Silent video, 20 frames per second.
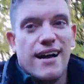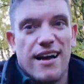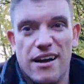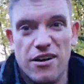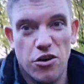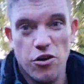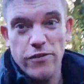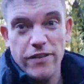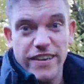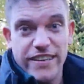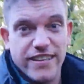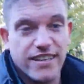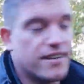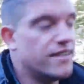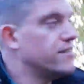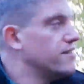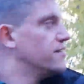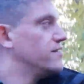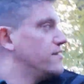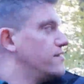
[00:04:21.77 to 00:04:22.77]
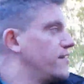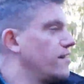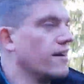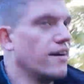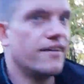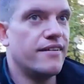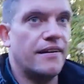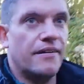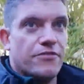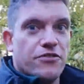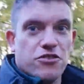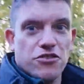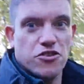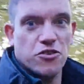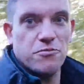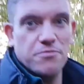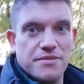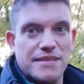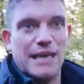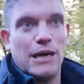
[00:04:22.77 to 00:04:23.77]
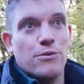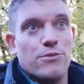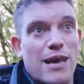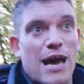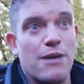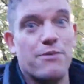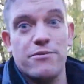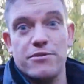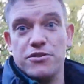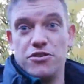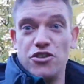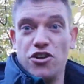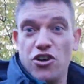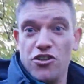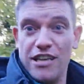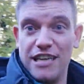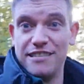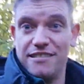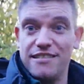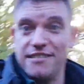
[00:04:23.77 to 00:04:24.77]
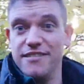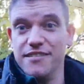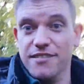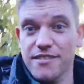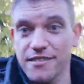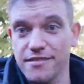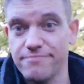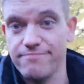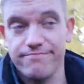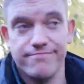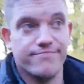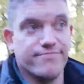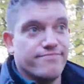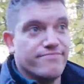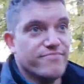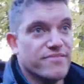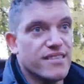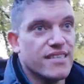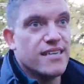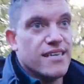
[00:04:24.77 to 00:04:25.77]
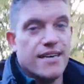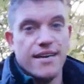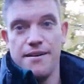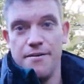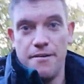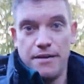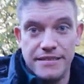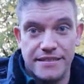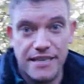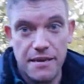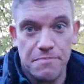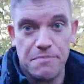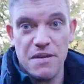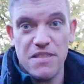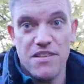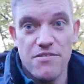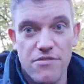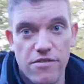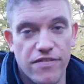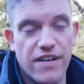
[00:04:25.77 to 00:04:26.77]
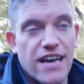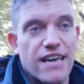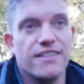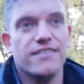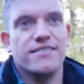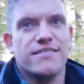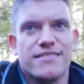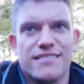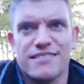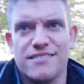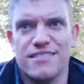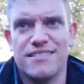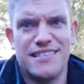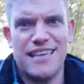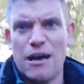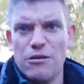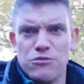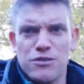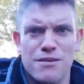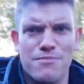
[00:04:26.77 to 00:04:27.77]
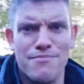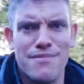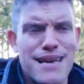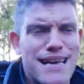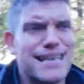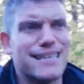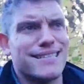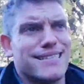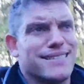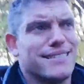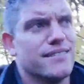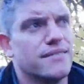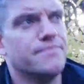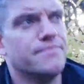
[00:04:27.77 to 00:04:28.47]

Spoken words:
Love it. Just come down there, we saw that little dip in the river. Sounds amazing.